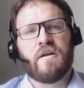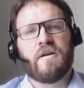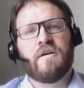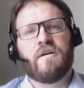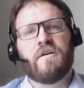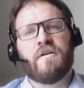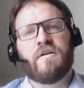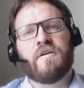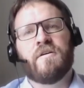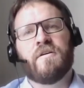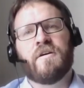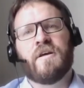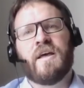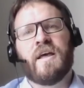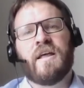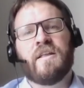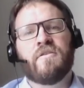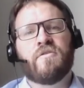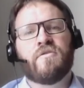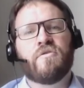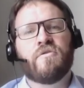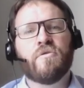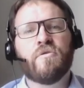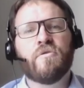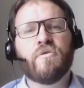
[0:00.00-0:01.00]

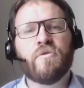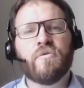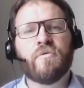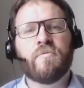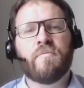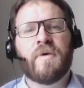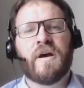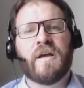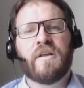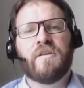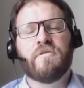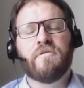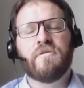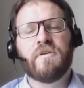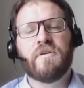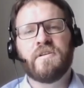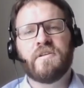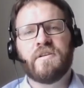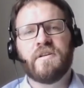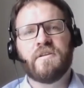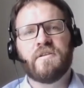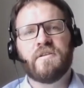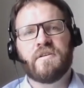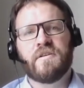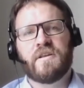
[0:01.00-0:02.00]
And so by doing
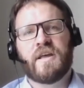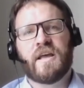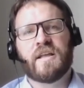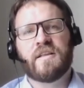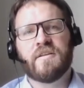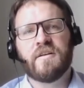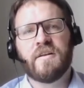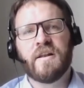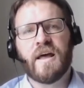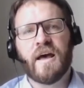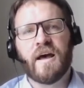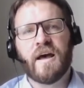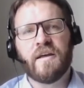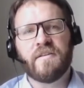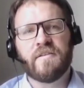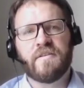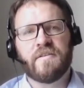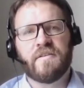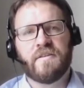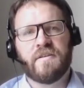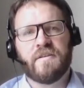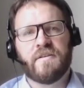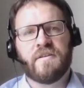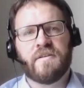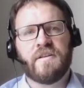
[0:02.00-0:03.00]
this,
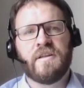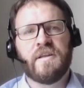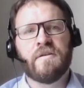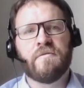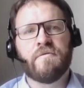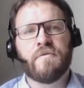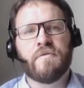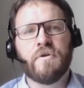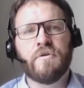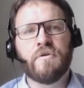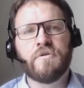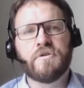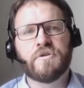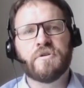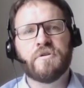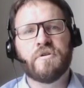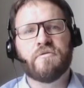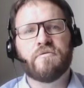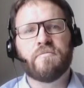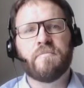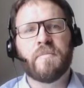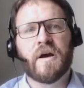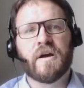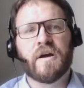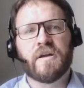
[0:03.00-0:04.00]
catalyze the evolution
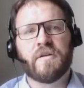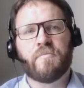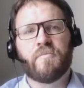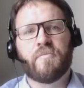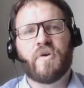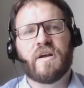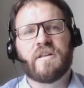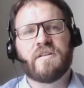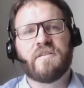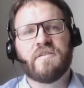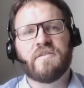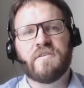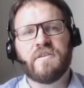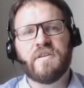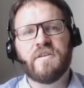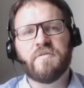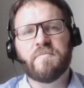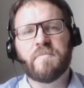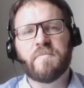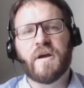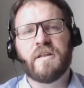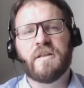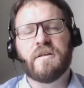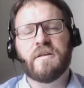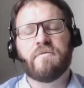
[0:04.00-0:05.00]
of market practices
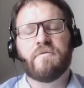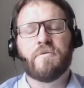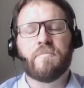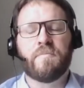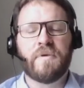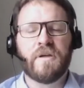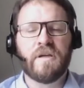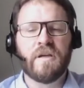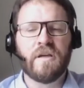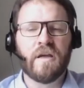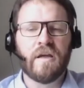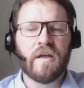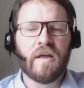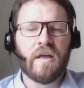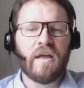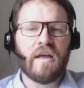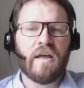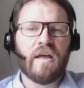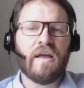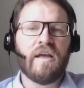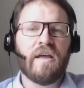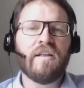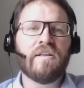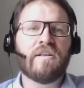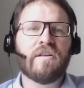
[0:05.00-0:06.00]
by developing
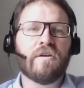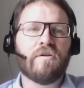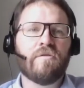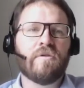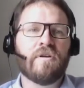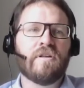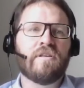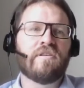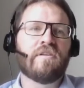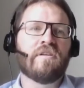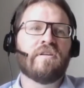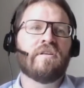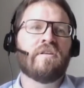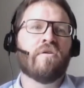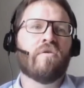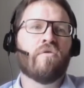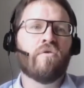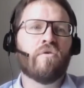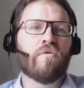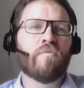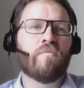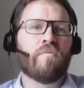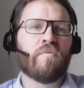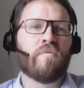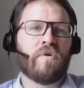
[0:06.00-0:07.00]
integrated
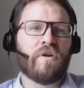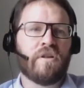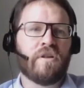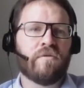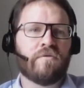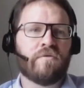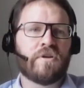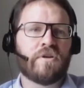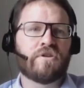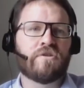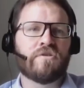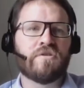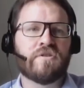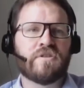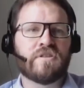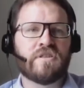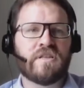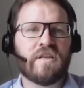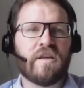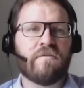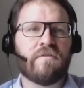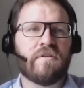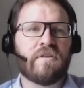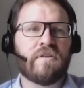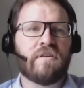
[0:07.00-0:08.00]
home renovation
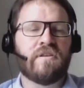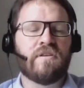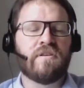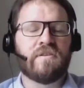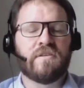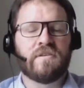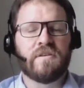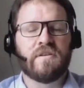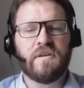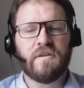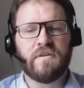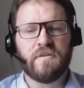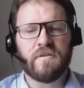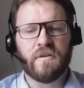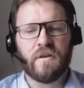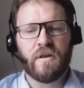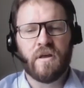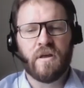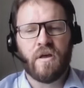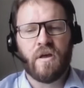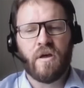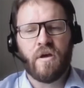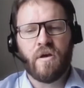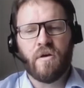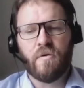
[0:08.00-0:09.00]
services,
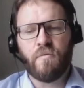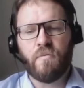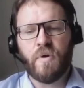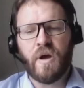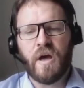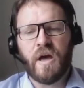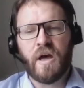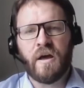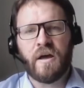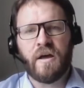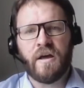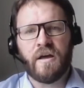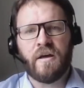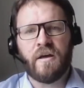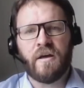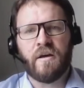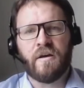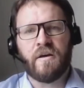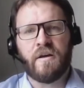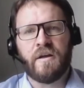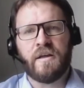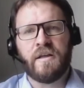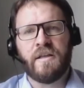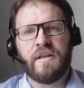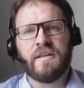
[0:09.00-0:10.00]

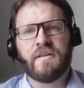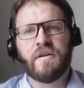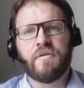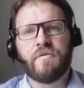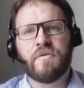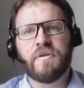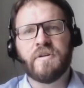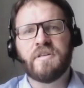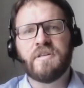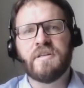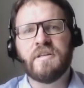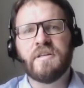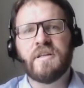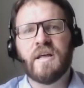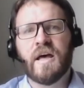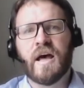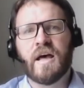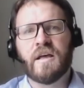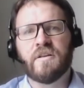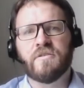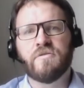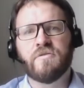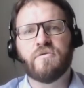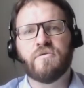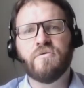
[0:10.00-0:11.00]
where integrated
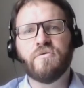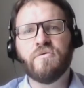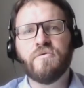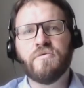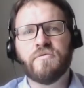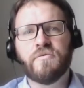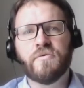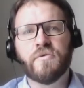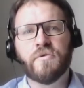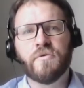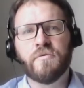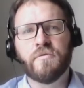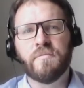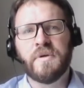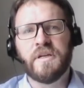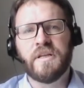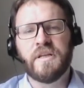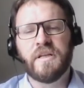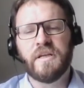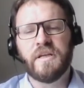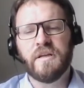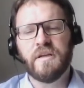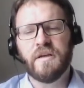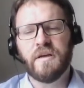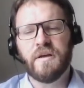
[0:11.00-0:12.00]
has a twofold
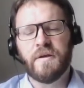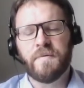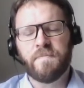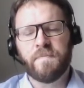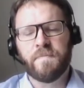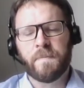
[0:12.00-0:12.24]
meaning.